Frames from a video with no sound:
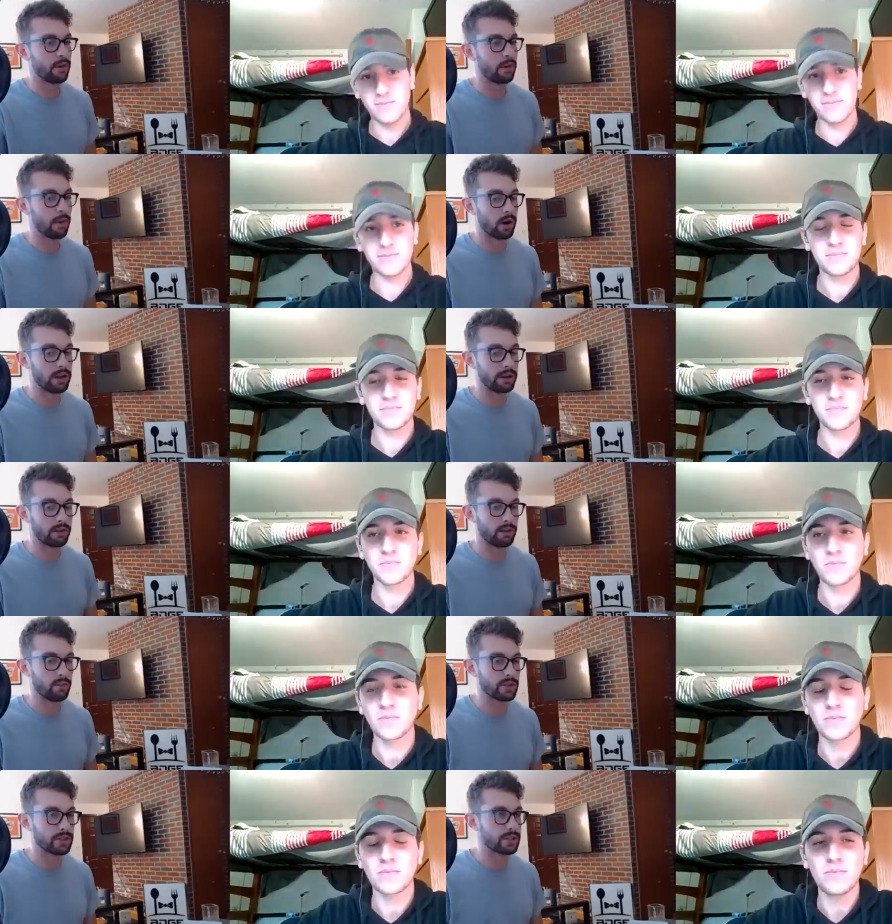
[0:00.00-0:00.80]
Speaker 1: Mark
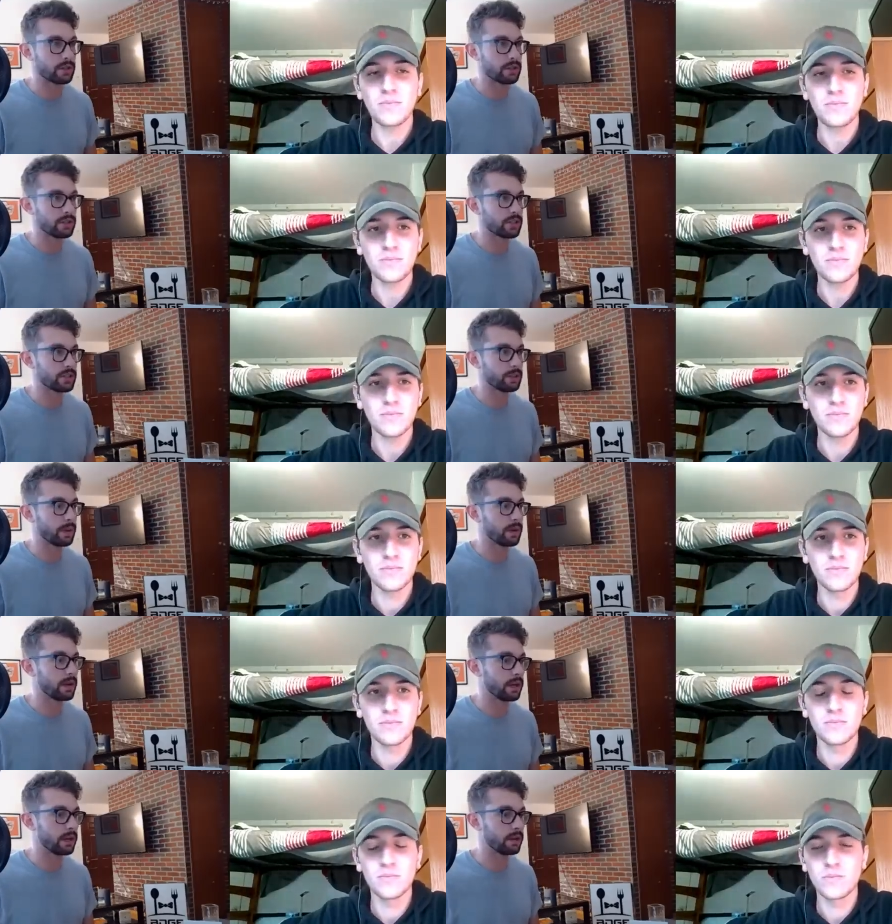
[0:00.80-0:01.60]
Ingram was
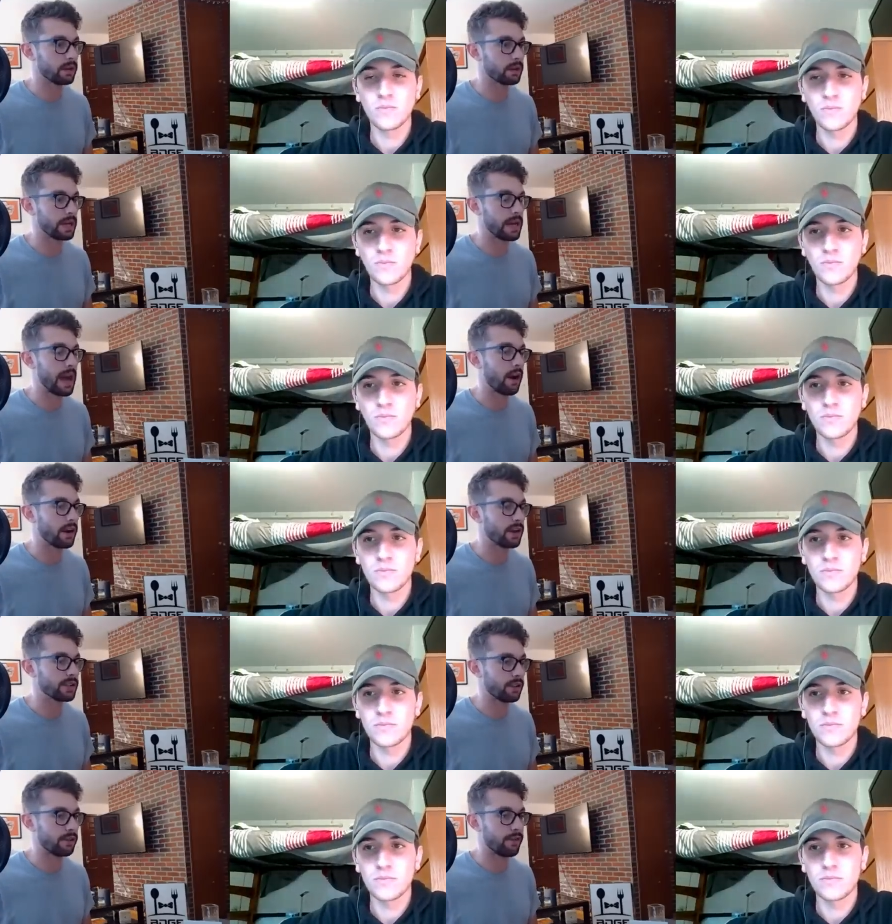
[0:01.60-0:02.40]
splitting the
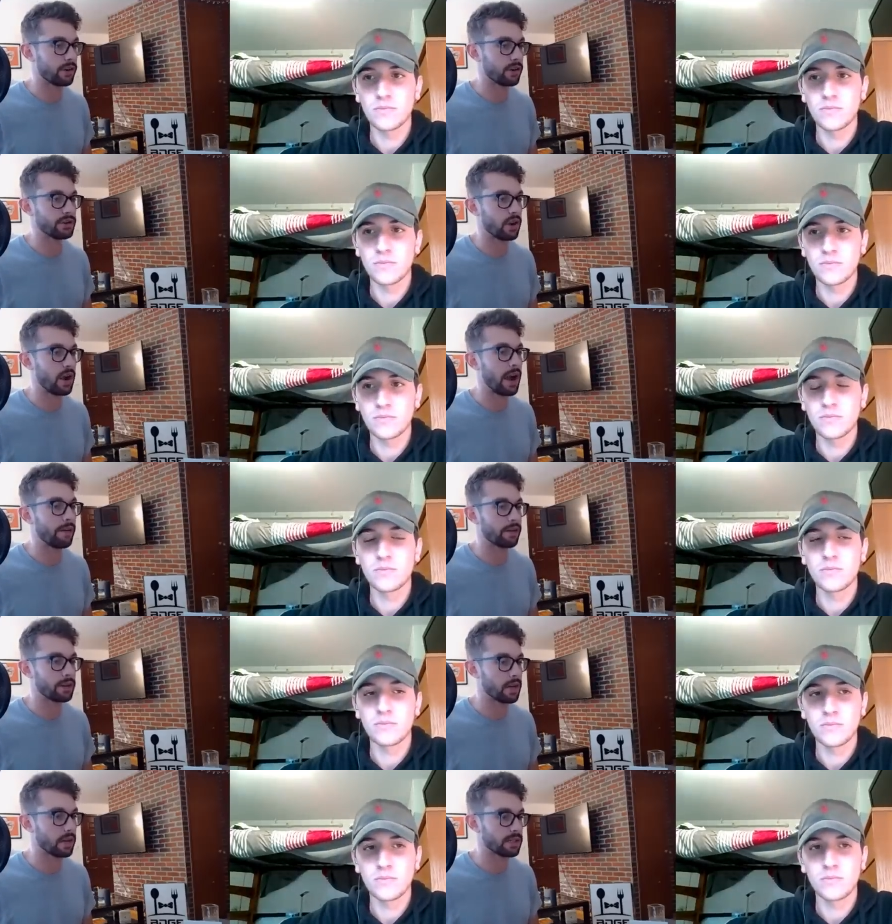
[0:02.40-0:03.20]
carries on the first drive
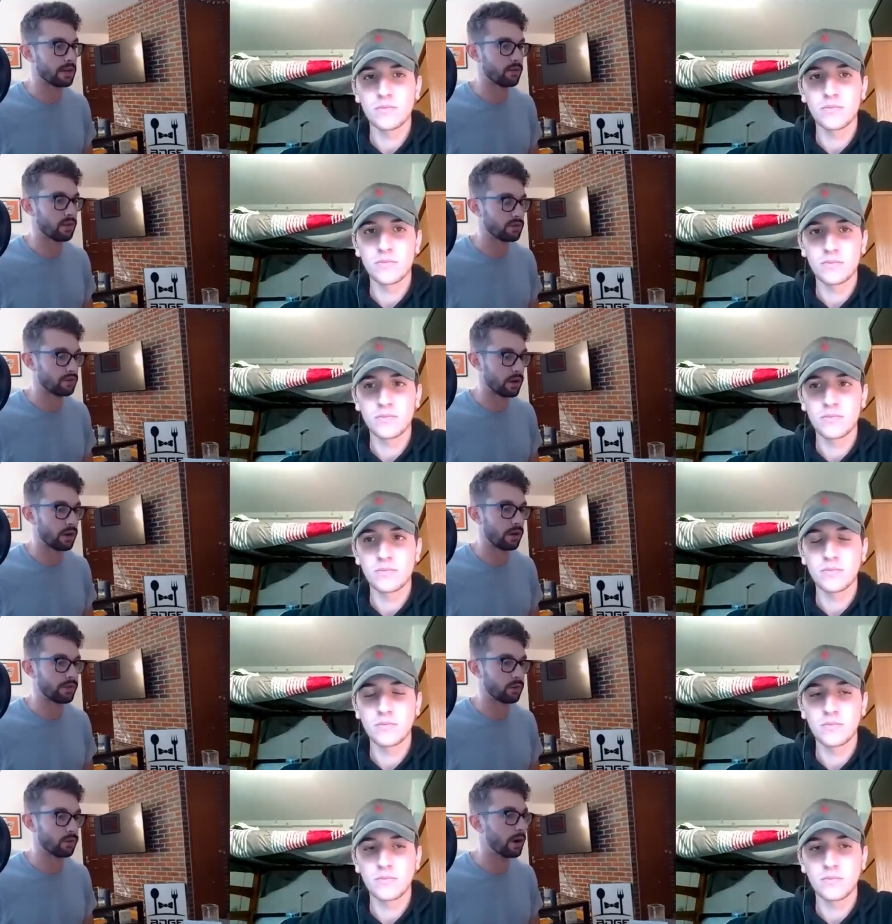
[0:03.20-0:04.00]
with Gus Edwards right
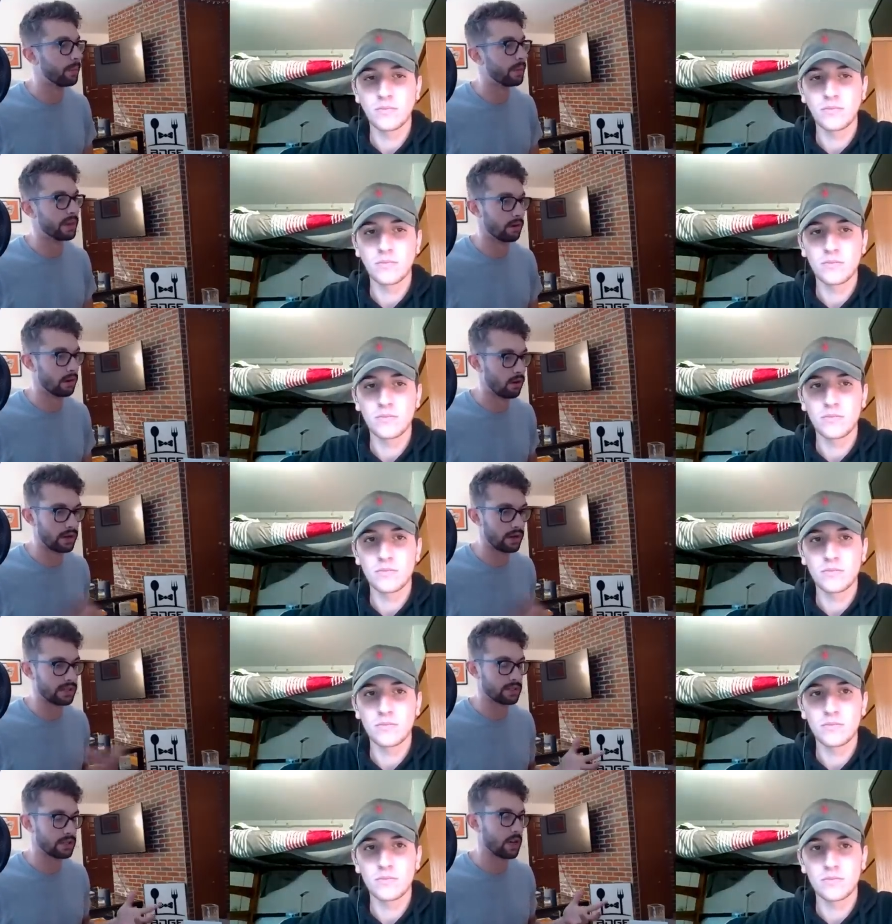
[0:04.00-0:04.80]
off the rip, and they were going
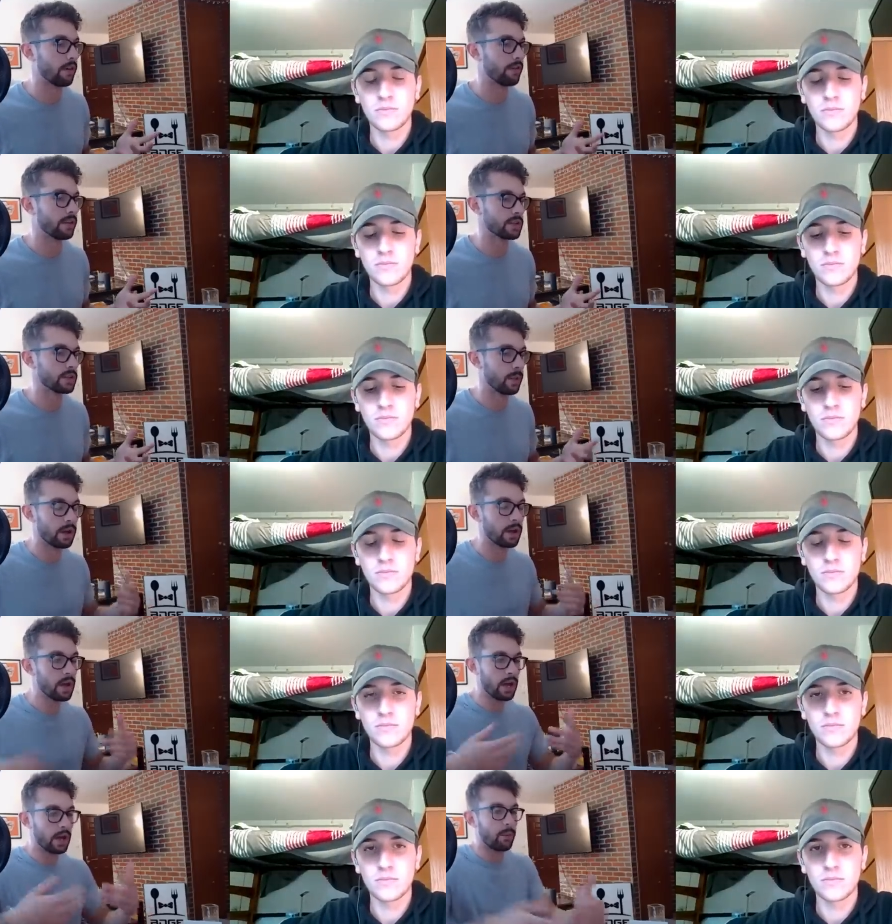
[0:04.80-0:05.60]
against the Dolphins. But
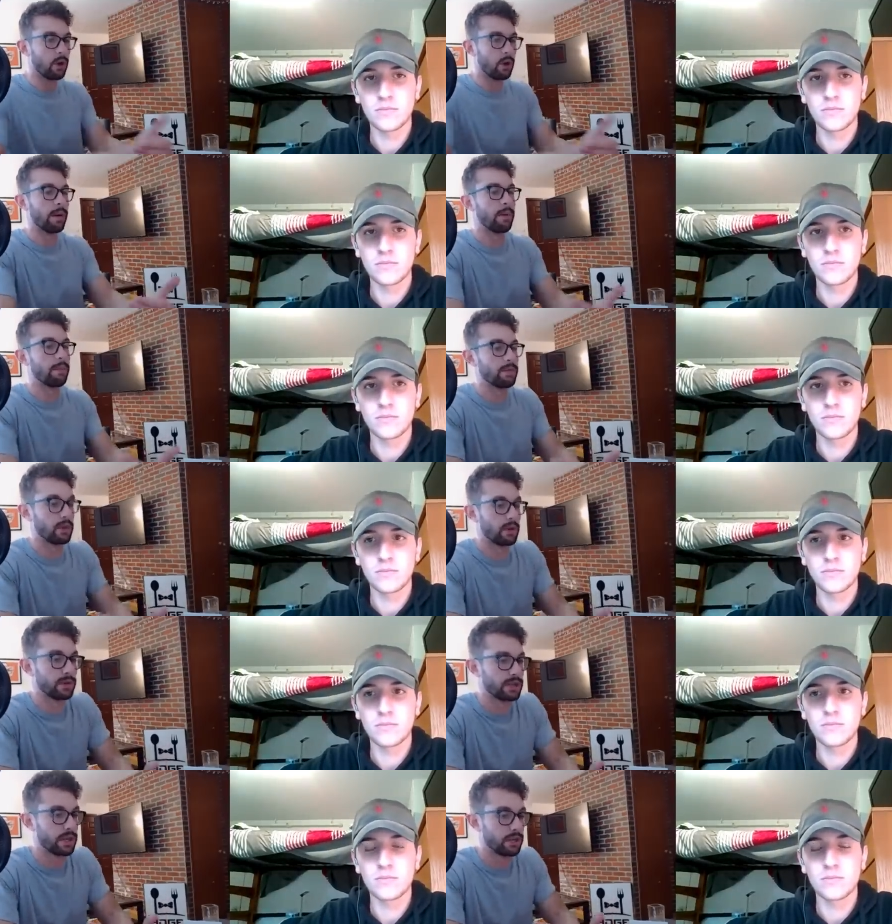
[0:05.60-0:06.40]
point about Sony Michel